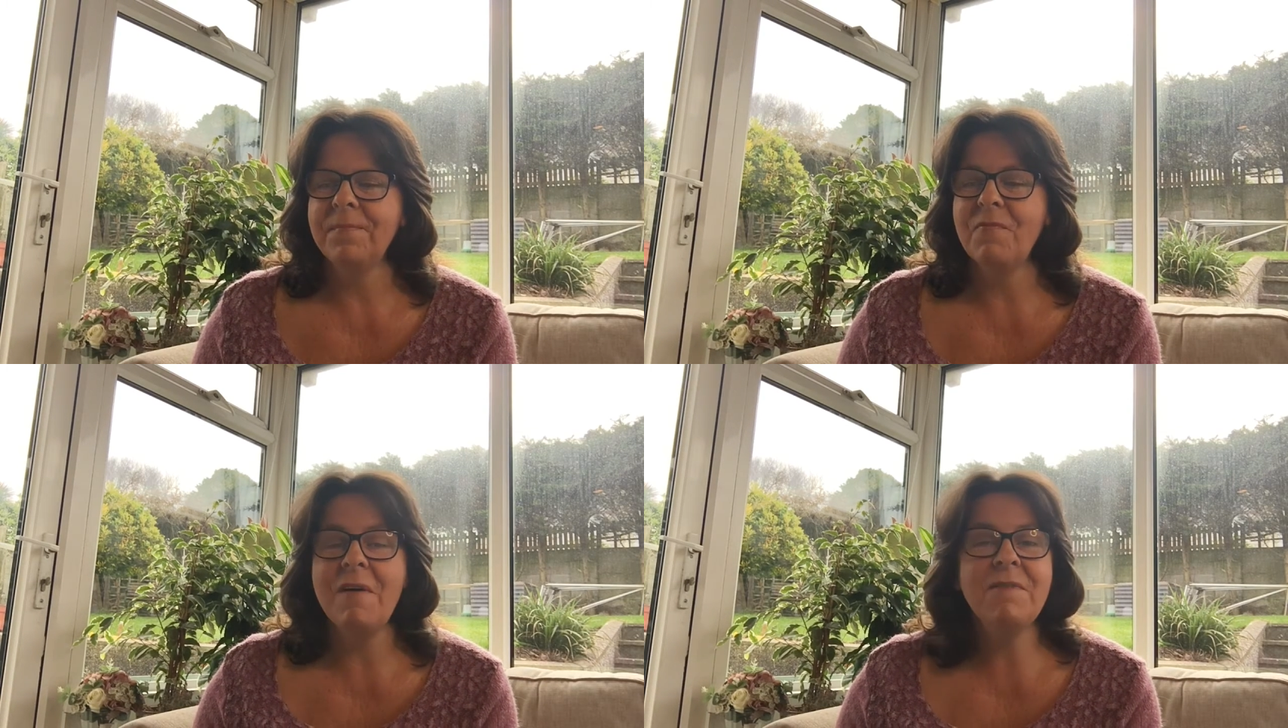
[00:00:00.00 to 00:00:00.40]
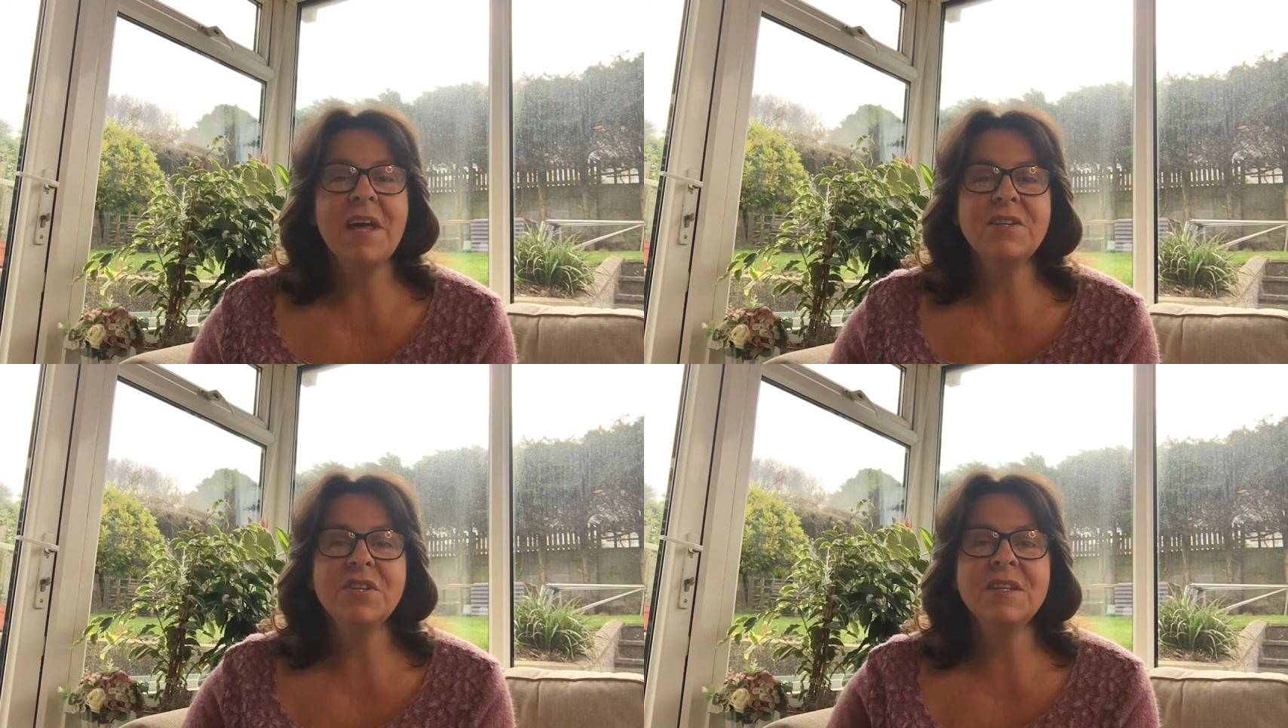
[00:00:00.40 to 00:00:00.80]

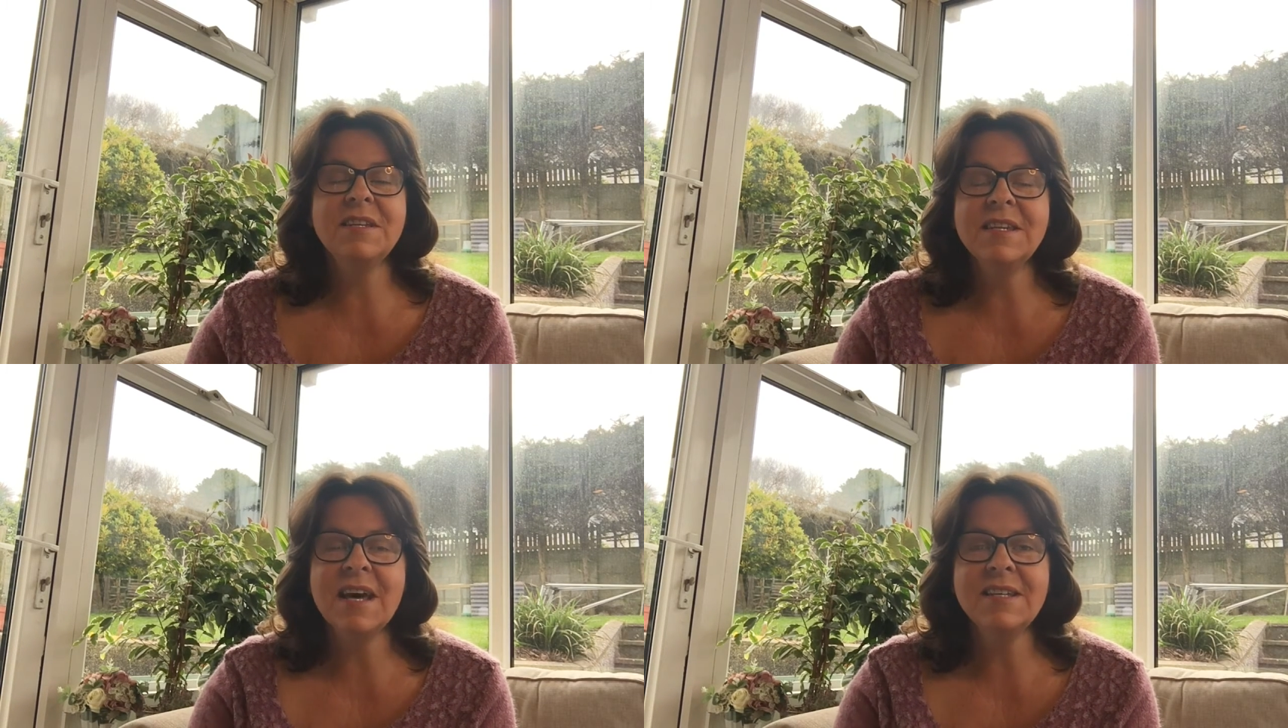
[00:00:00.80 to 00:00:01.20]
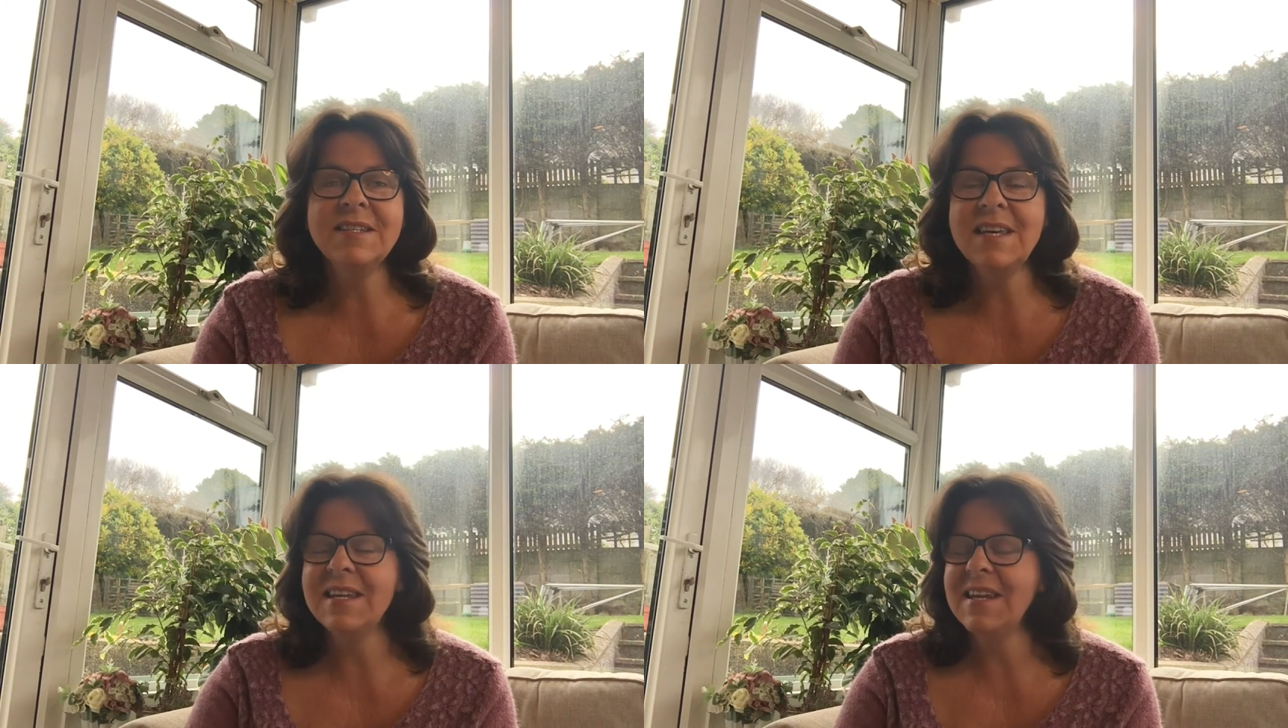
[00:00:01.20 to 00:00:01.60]
Revelation
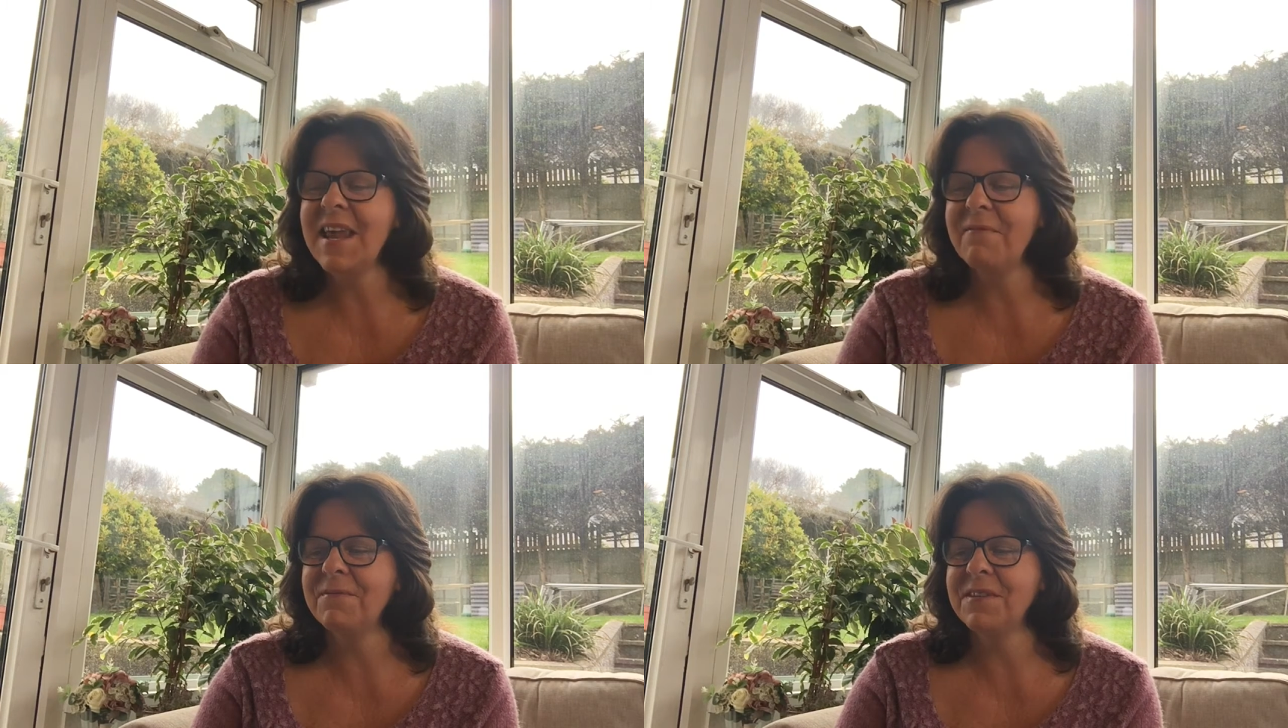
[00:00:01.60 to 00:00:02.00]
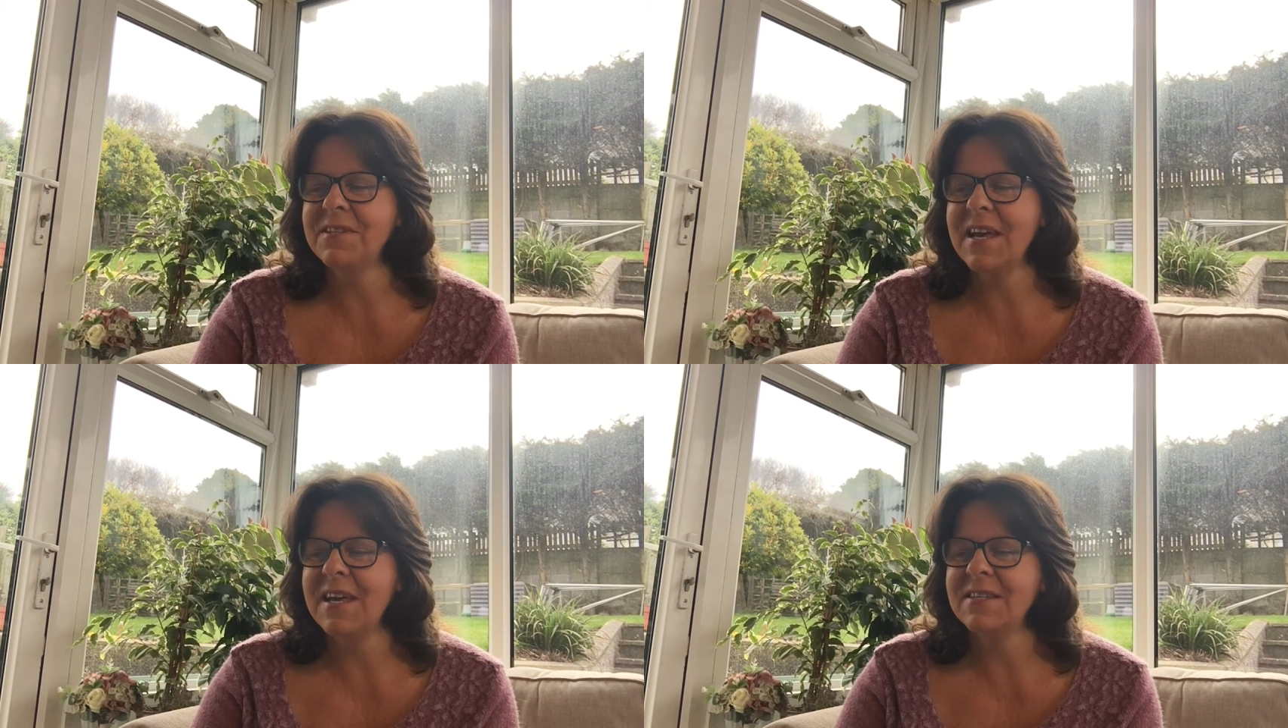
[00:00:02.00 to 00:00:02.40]
19:11
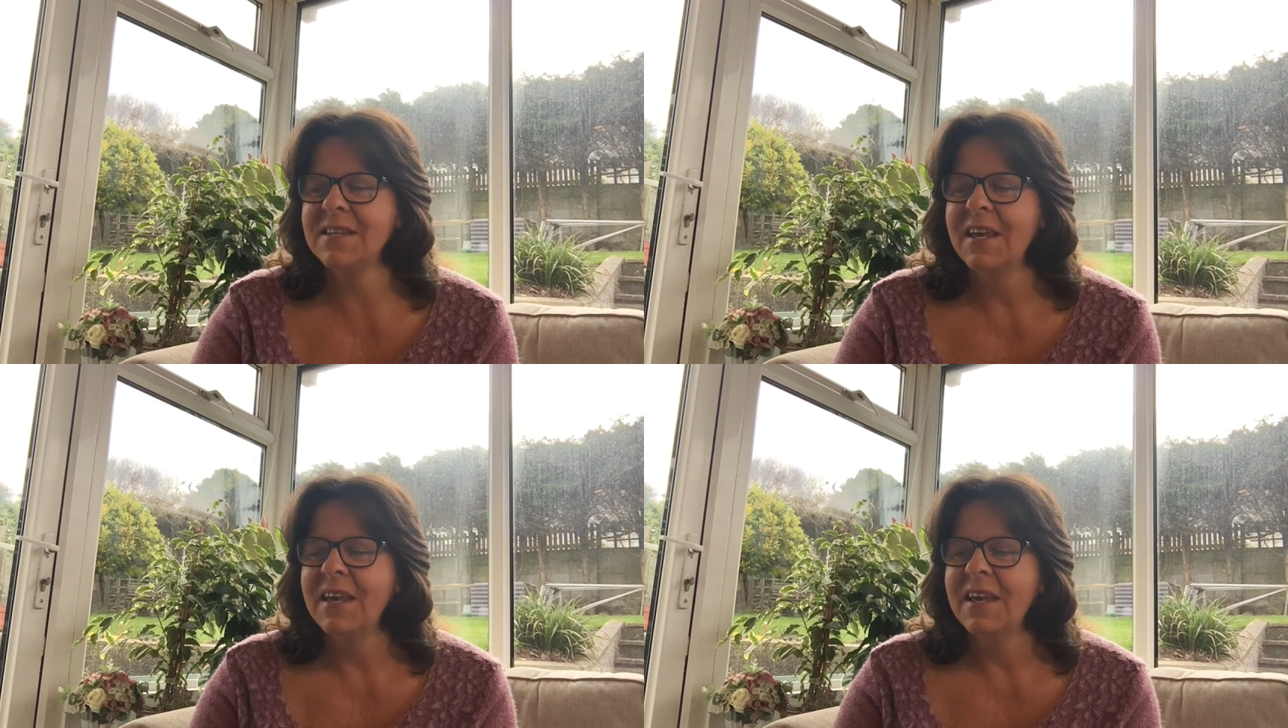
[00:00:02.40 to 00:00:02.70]
says,